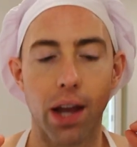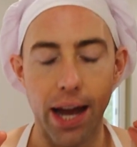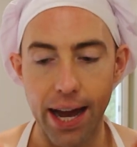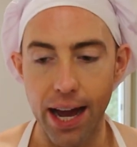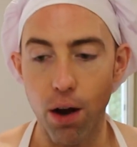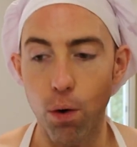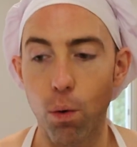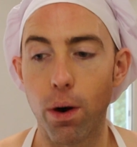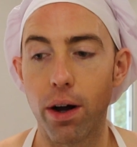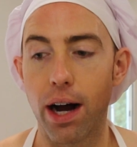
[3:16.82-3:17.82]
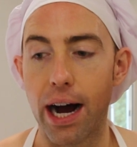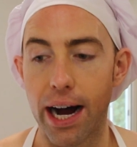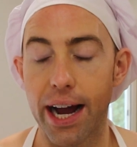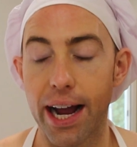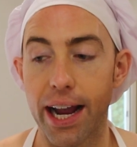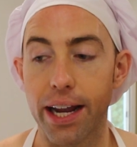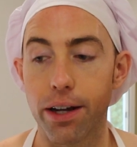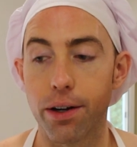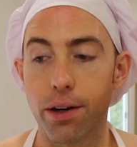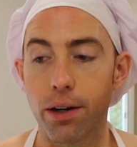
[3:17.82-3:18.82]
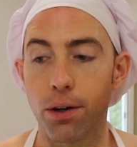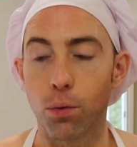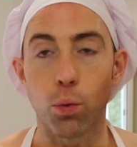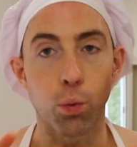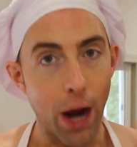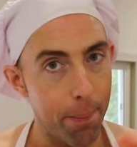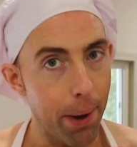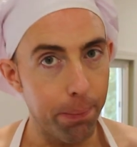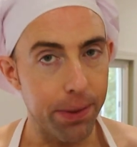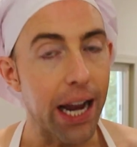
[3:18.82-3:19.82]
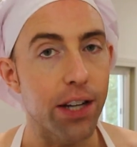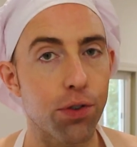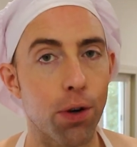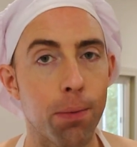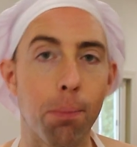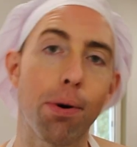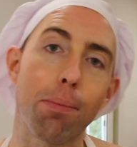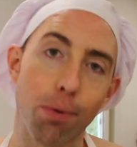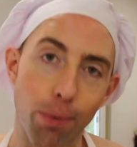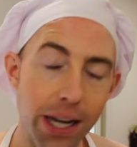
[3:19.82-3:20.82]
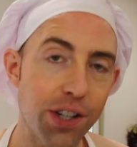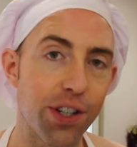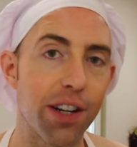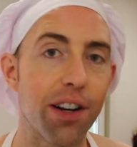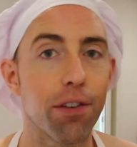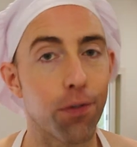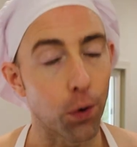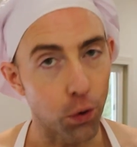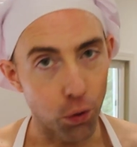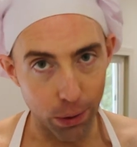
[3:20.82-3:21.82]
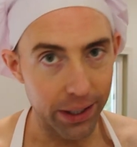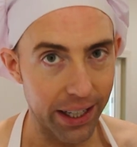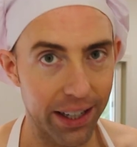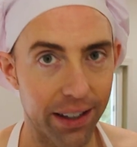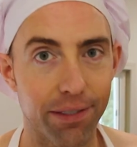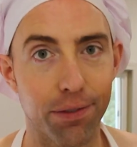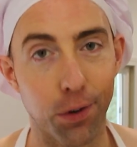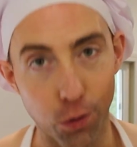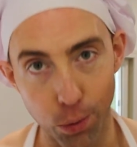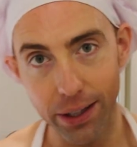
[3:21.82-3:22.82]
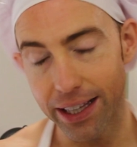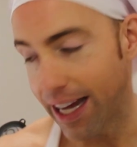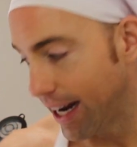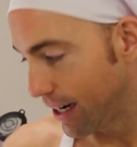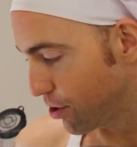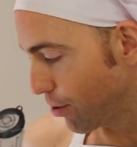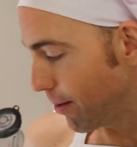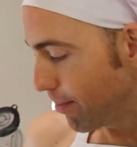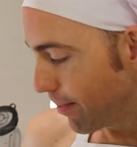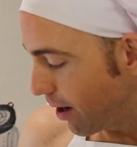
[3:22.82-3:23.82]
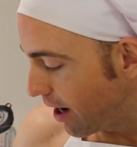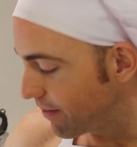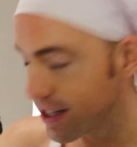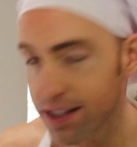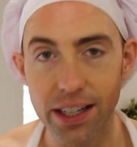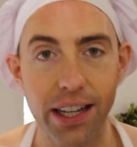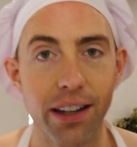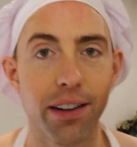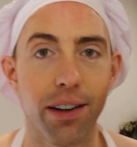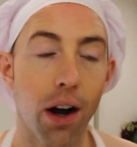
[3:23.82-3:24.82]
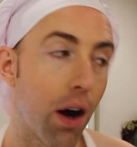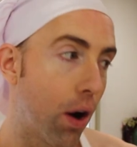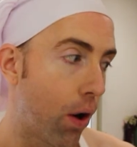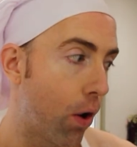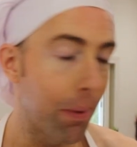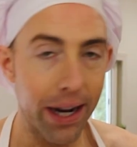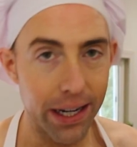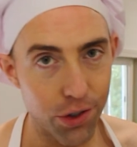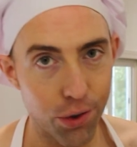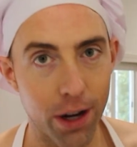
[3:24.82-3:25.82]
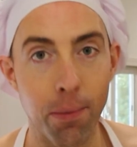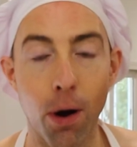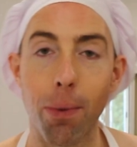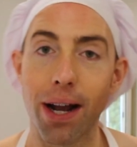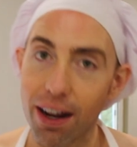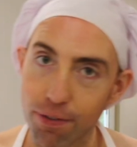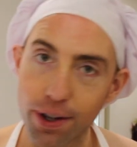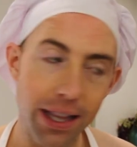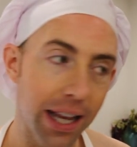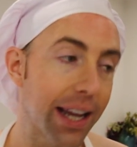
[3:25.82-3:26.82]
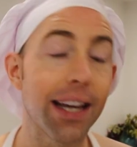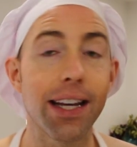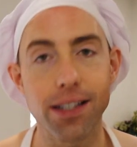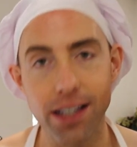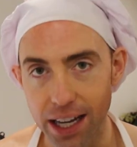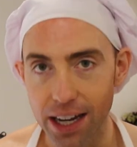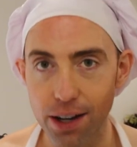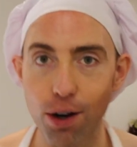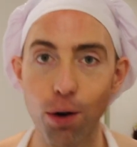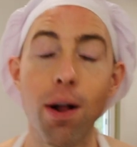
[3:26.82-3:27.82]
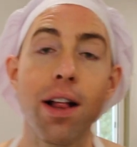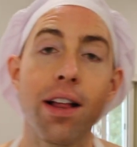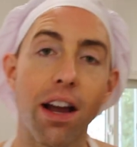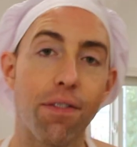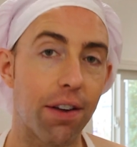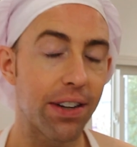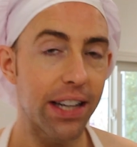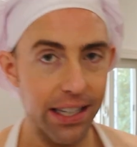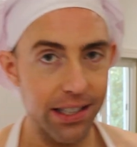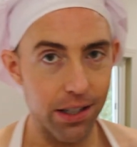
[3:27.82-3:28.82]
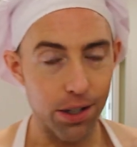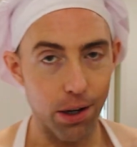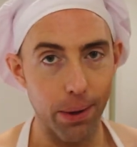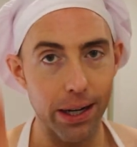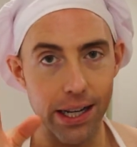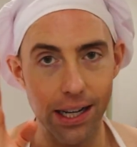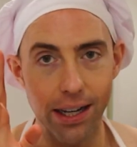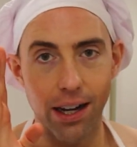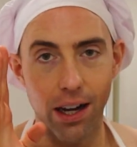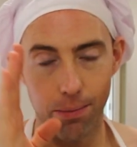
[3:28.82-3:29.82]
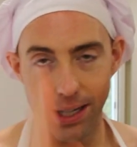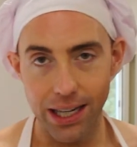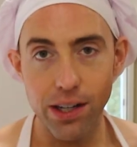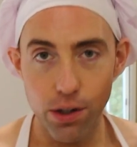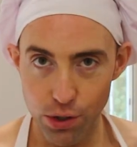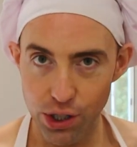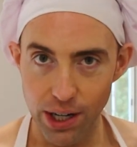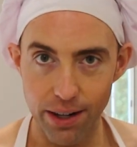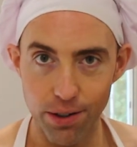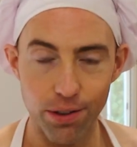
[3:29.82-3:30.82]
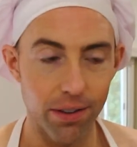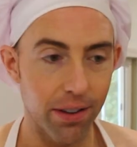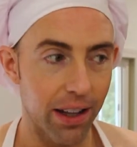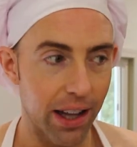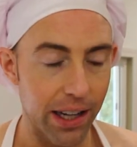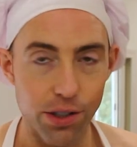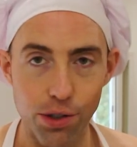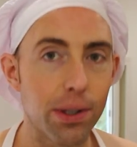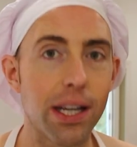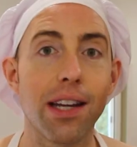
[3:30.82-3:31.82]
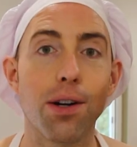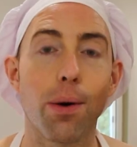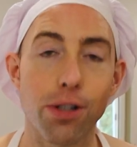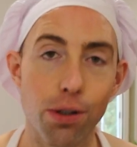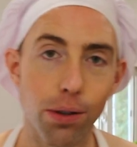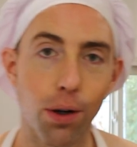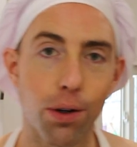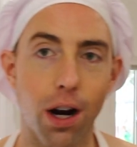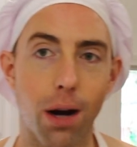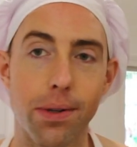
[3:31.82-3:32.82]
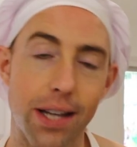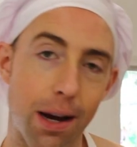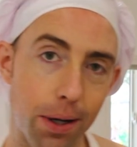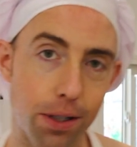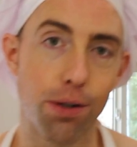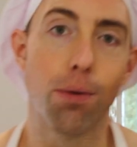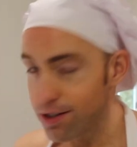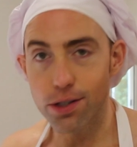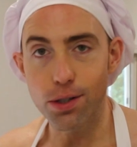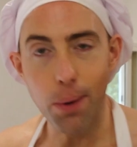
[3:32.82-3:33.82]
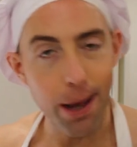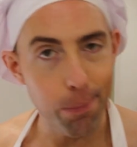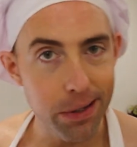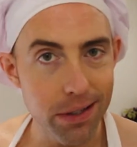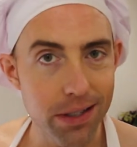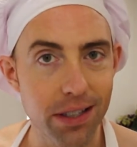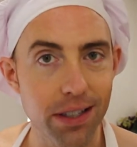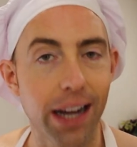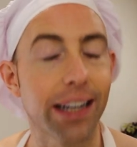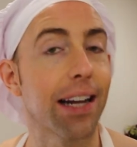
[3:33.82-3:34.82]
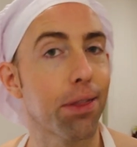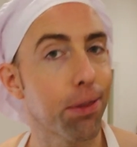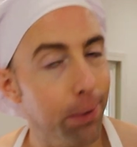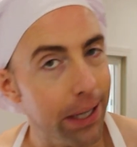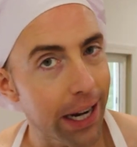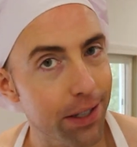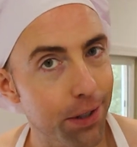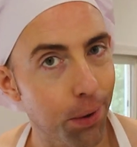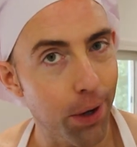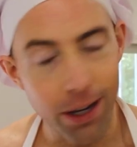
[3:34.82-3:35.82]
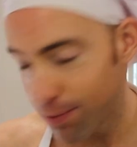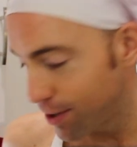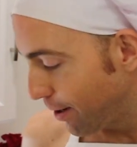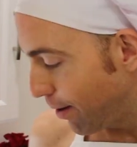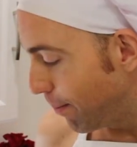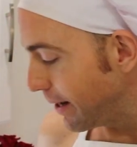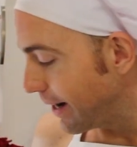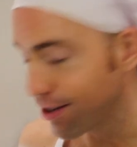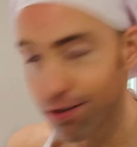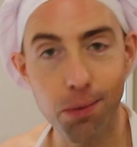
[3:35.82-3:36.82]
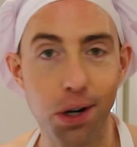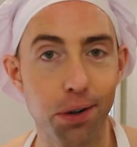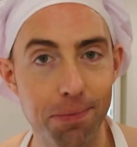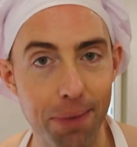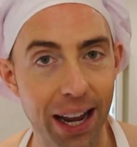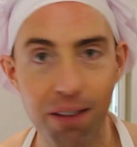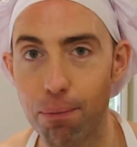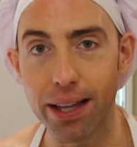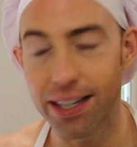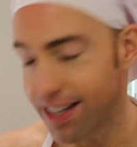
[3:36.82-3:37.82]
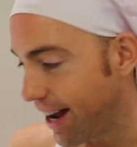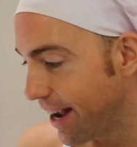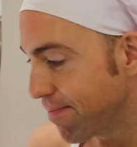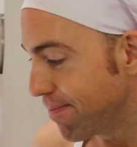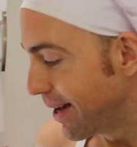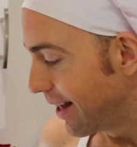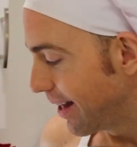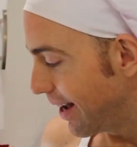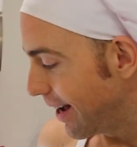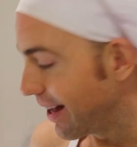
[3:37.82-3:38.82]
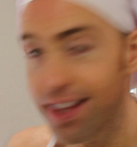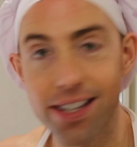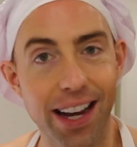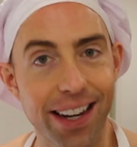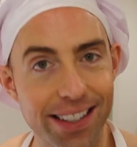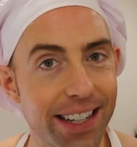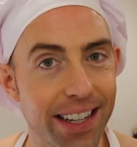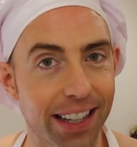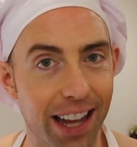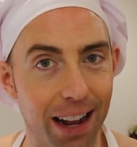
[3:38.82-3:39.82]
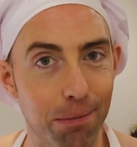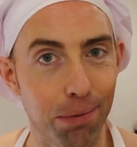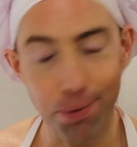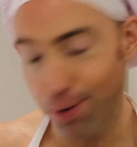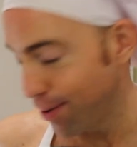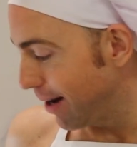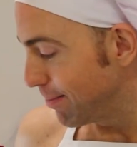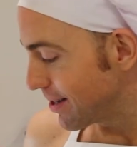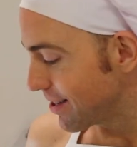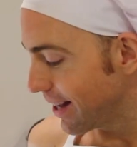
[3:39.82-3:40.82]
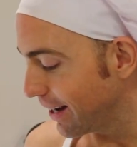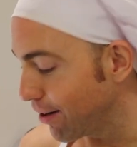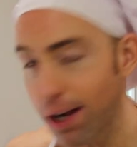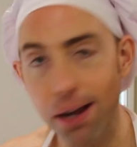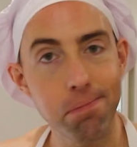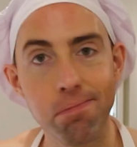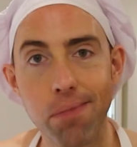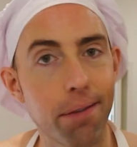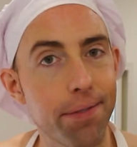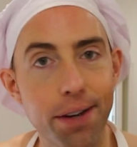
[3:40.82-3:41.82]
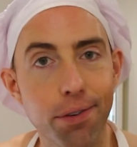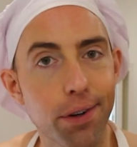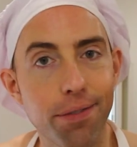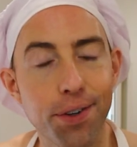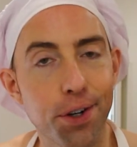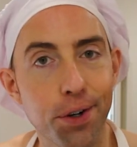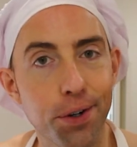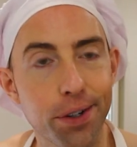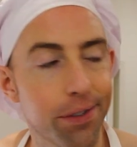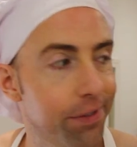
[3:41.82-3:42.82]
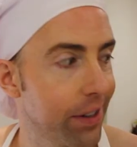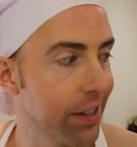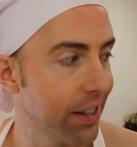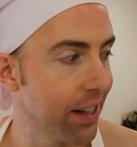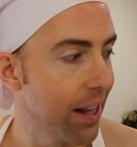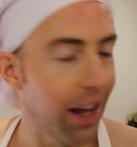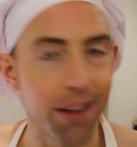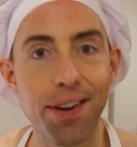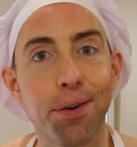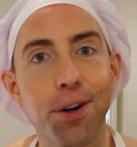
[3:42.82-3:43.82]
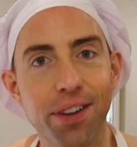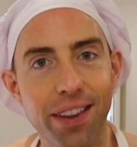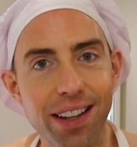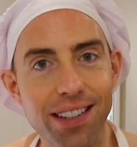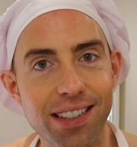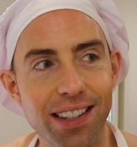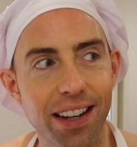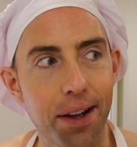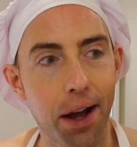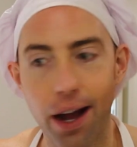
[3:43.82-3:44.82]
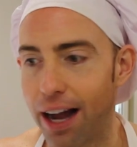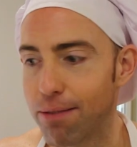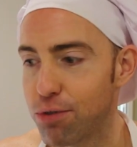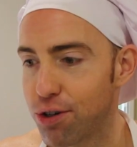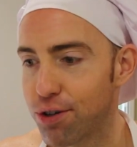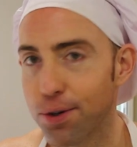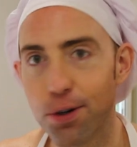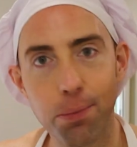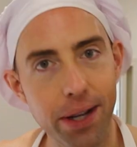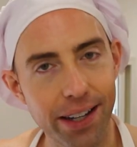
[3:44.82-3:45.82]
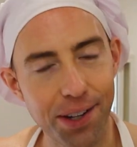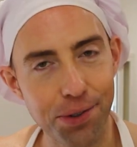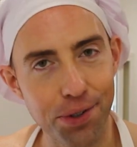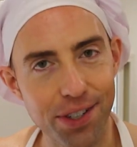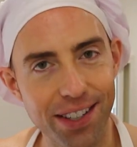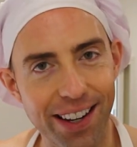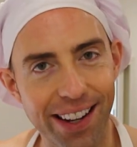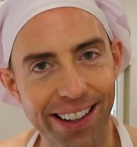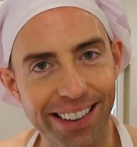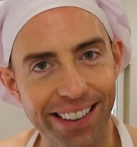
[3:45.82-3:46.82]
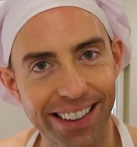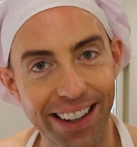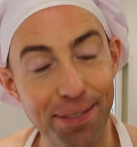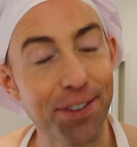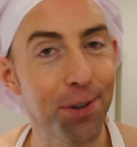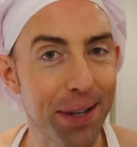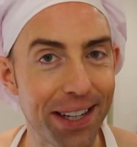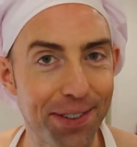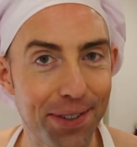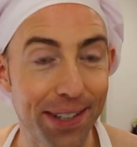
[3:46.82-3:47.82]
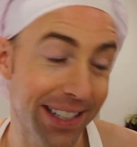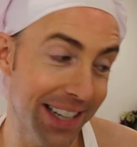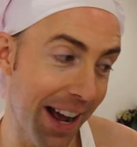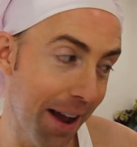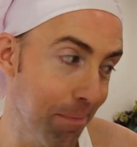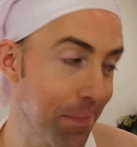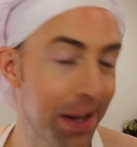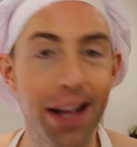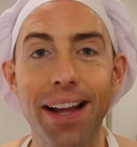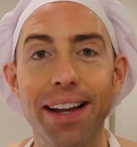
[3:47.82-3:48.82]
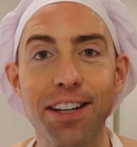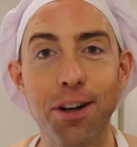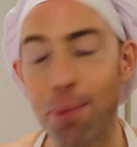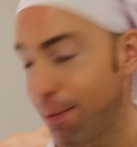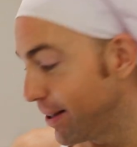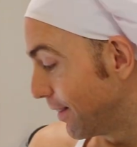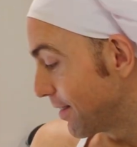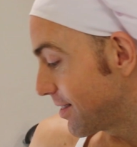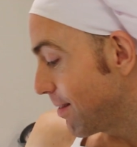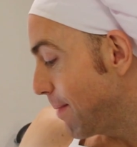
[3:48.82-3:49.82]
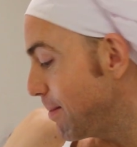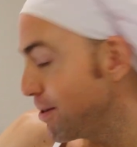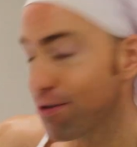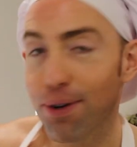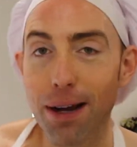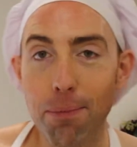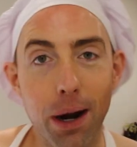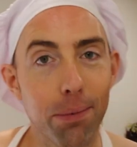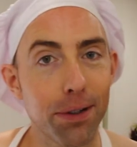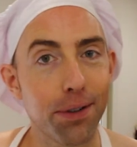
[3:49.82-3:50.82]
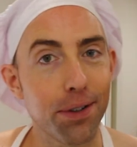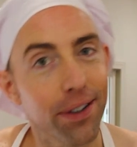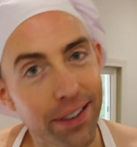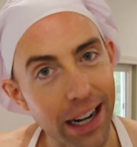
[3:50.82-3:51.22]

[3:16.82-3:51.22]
how I wrap up the ice cream in preparation for grilling, for grilling that ice cream. Obviously, all my ice cream, all my everything is keto. If you haven't guessed this already, I'm a keto channel. I do keto, I do low carb is how I do. It just so happens I got three ice creams, homemade ice creams already made by the time uh, this idea came through and I'm just like, okay, I've never even heard of, uh, I've never heard of this. I'm sure it'll be an interesting, uh, I'm sure it'll be an interesting time. You know, maybe you learn something, maybe you try and barbecue your own